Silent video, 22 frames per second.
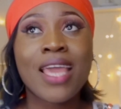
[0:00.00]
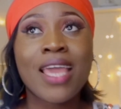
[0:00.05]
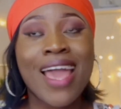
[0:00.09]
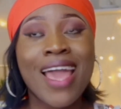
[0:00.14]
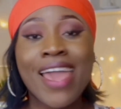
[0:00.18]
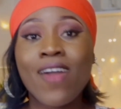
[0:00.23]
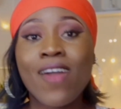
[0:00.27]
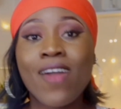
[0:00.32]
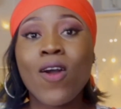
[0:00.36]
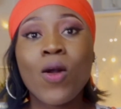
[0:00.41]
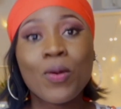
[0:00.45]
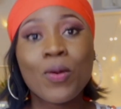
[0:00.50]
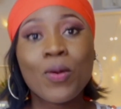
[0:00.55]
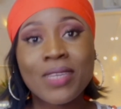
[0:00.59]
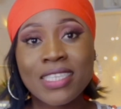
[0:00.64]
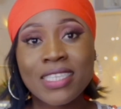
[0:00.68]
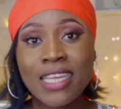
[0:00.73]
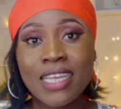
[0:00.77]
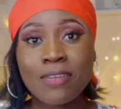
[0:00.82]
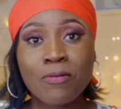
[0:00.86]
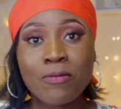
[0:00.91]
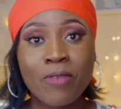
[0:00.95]
I always
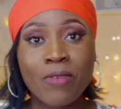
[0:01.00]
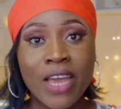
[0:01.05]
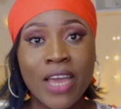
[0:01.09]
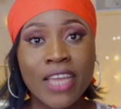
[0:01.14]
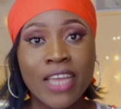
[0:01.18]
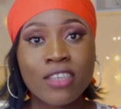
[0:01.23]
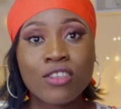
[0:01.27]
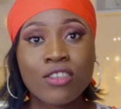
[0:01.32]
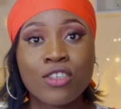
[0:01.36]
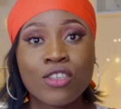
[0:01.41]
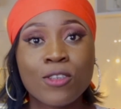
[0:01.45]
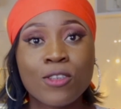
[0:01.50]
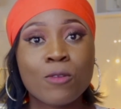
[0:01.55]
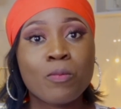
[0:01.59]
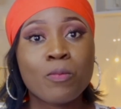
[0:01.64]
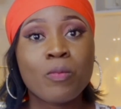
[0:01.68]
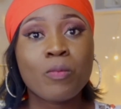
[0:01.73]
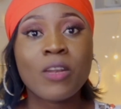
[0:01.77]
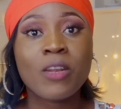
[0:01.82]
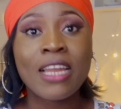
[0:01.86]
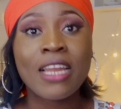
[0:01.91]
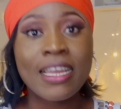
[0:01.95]
advise you
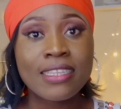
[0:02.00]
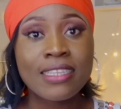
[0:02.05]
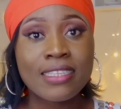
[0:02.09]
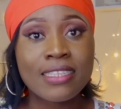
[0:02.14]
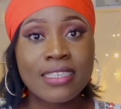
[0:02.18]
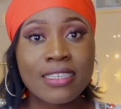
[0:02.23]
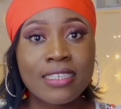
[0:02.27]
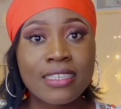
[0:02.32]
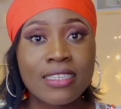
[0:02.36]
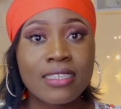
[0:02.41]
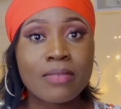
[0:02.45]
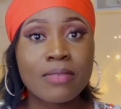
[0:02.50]
plan this